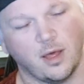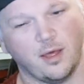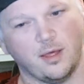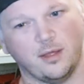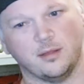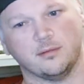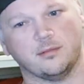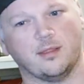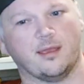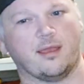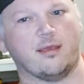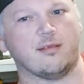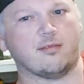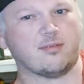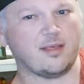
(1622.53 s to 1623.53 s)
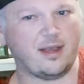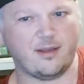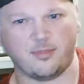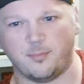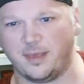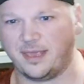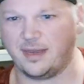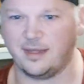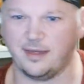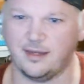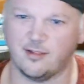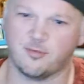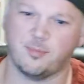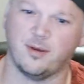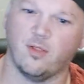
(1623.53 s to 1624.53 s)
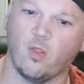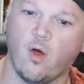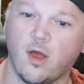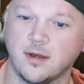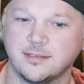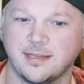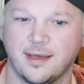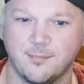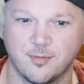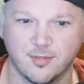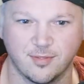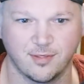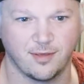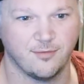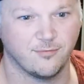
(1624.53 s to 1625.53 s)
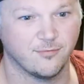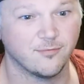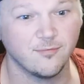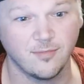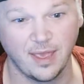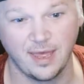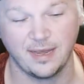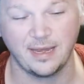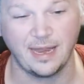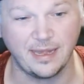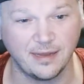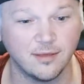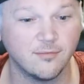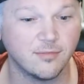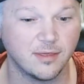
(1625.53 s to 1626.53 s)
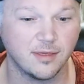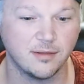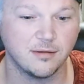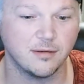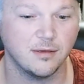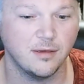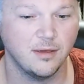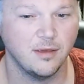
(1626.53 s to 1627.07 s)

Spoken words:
Like I said at the beginning, it's been a long time since I've had any of that.